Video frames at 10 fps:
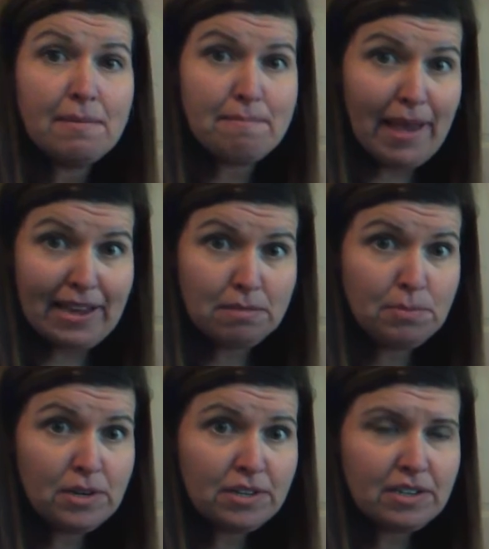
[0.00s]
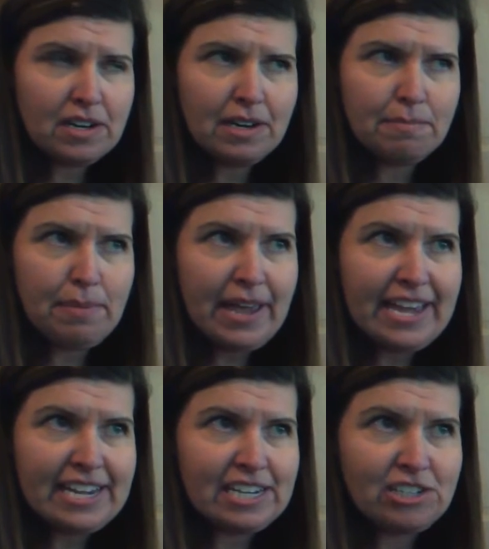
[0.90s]
math book on
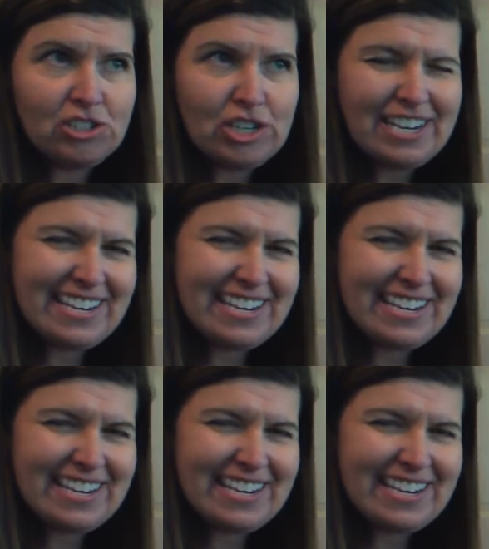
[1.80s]
page